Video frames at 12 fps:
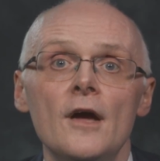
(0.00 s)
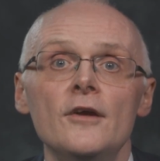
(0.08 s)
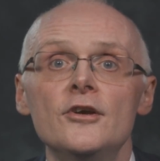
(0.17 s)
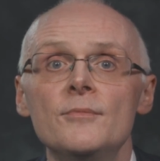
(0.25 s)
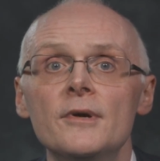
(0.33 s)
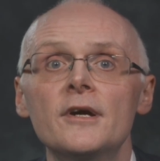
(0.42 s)

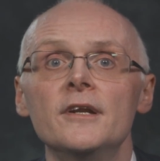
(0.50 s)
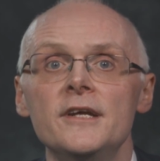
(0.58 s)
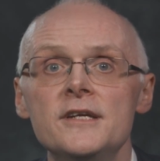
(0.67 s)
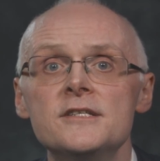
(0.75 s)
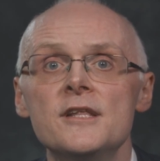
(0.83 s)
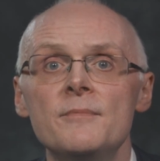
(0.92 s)
Humour can
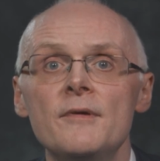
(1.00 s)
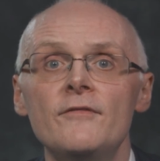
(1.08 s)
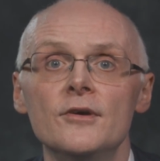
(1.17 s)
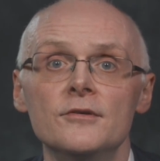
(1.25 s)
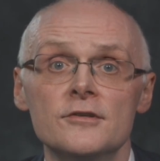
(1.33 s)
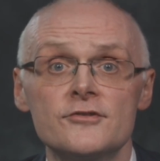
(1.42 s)
easily be
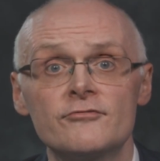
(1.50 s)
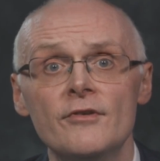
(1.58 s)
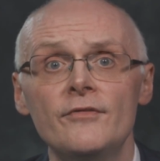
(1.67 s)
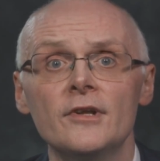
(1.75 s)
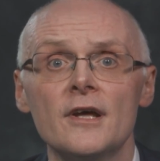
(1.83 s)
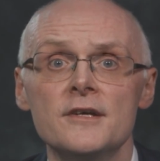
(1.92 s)
viewed as
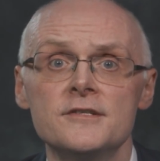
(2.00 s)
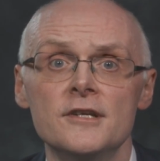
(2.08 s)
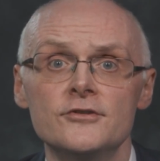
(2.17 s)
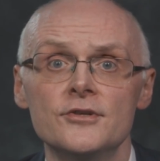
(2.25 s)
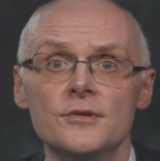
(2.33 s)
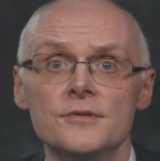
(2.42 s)
trivialising
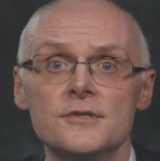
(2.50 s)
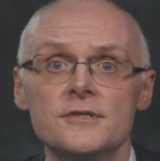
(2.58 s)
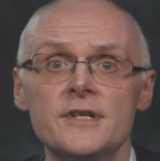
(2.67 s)
issues,